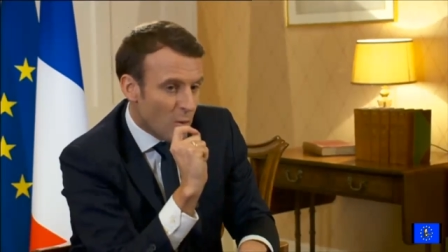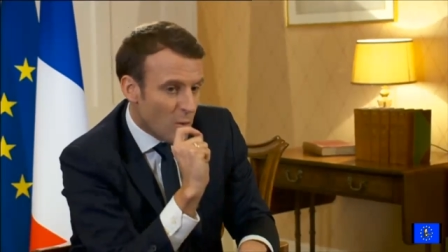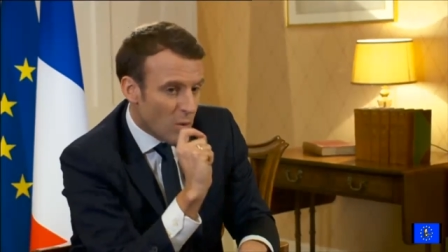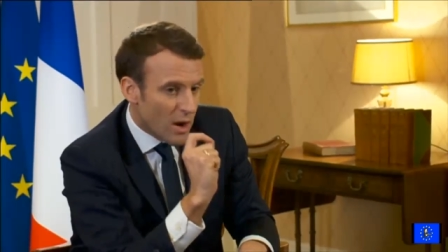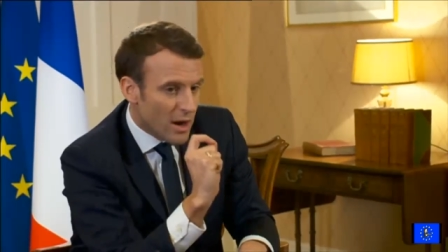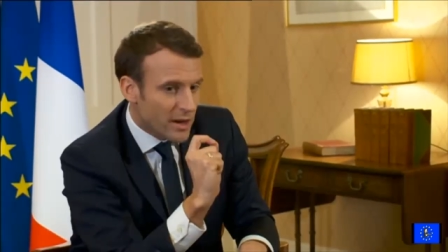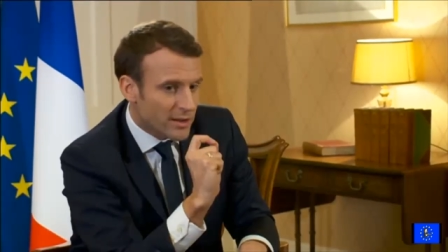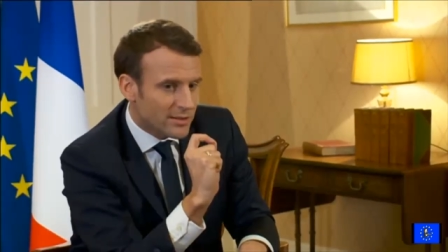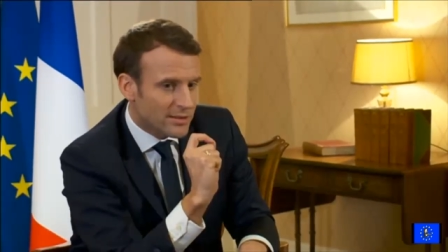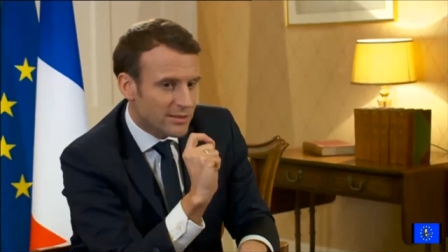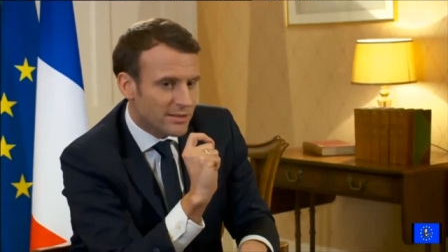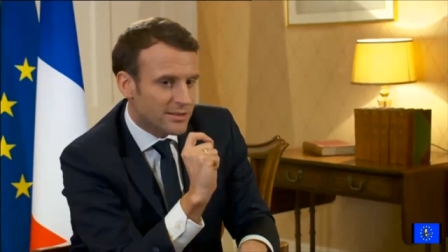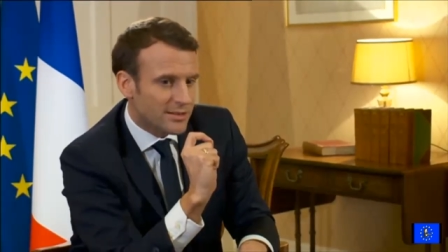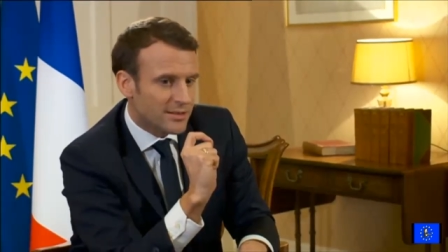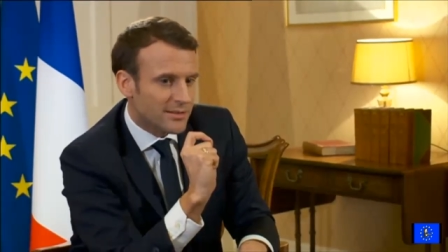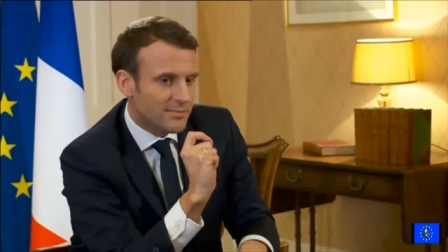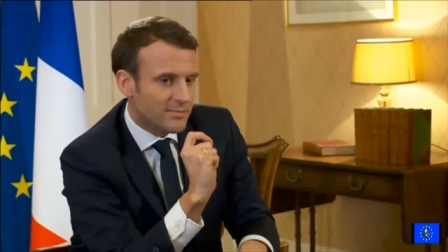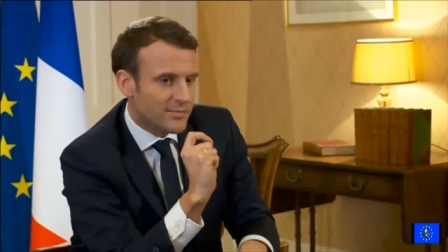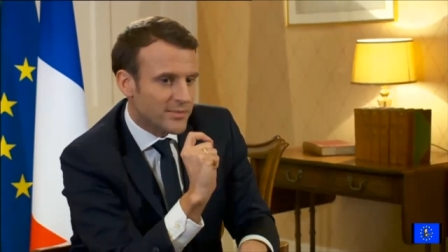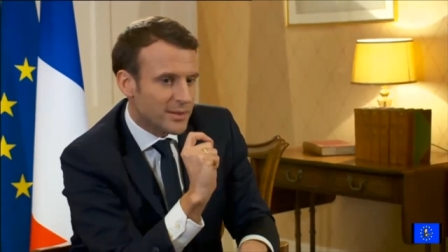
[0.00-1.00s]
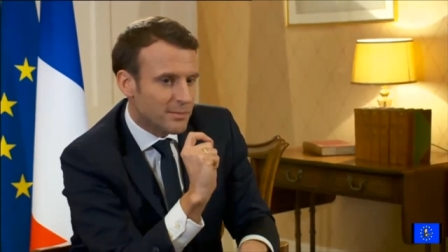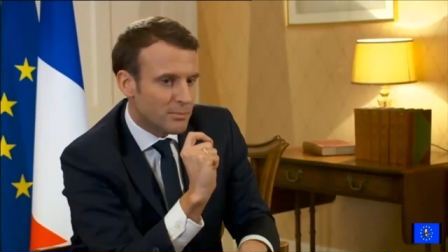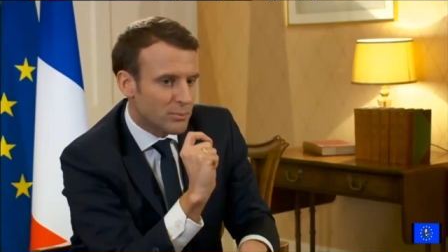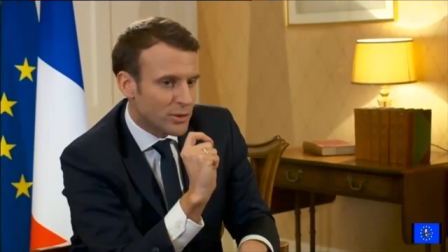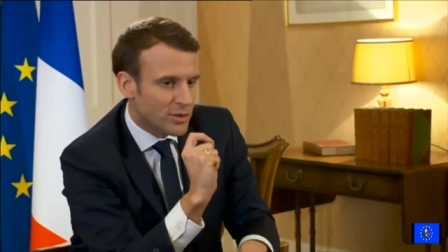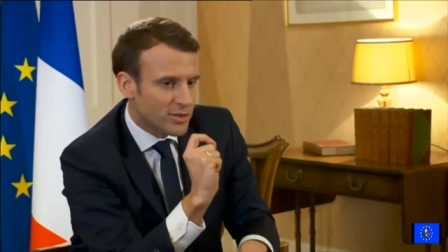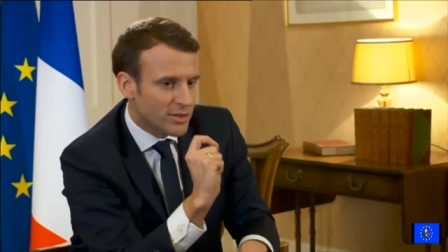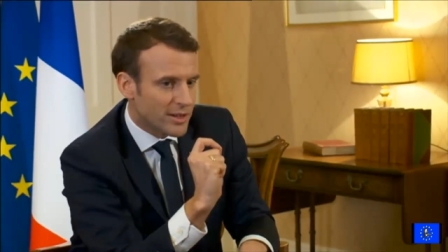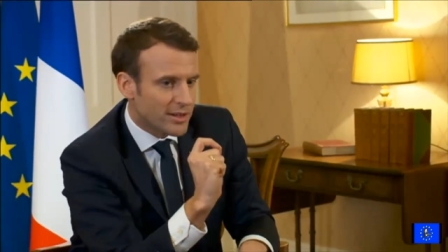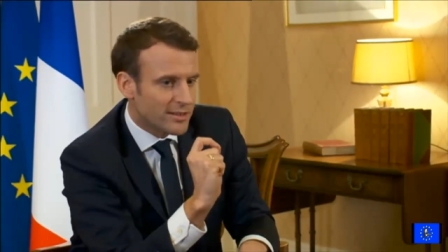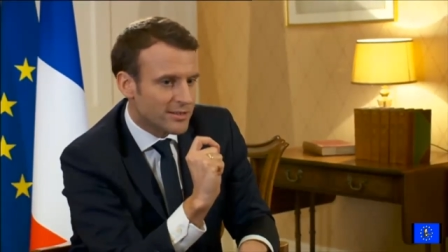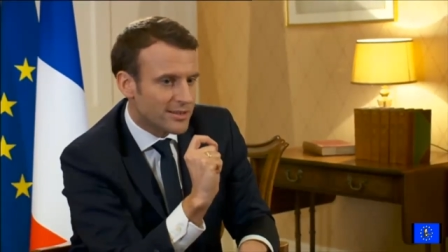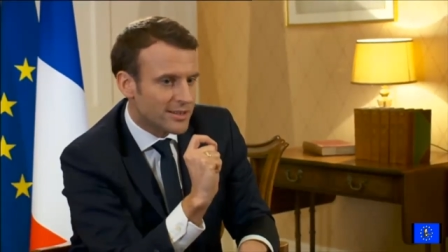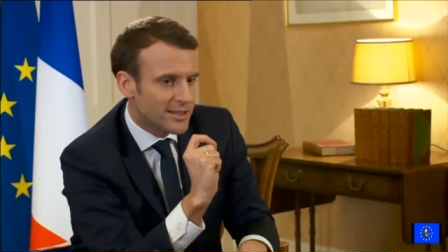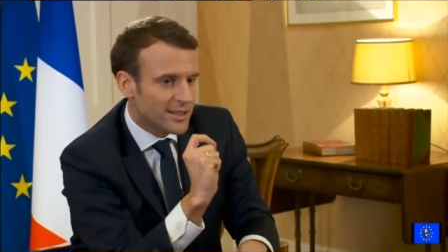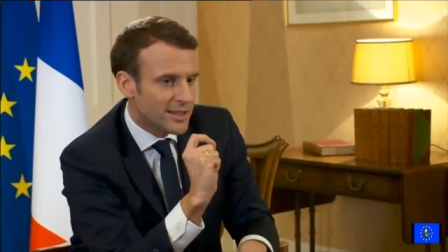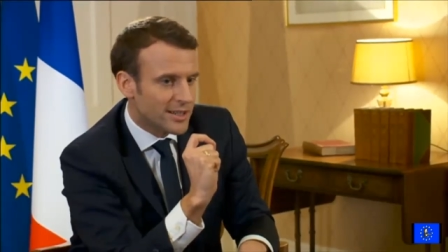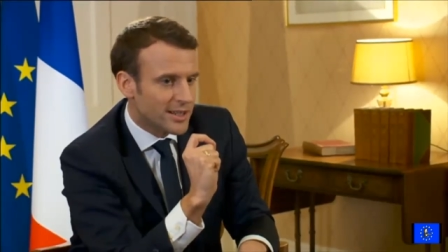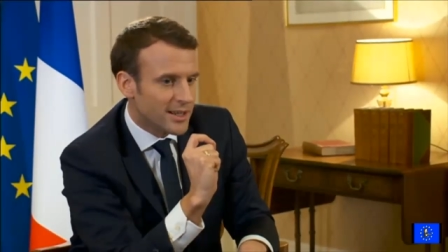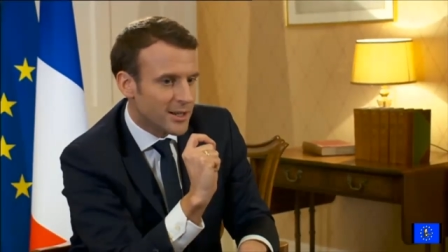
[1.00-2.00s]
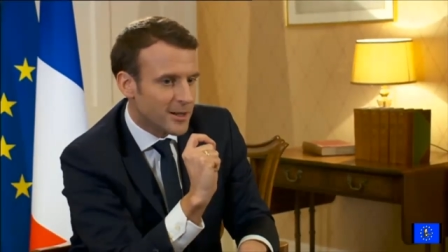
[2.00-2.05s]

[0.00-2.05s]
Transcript: was precisely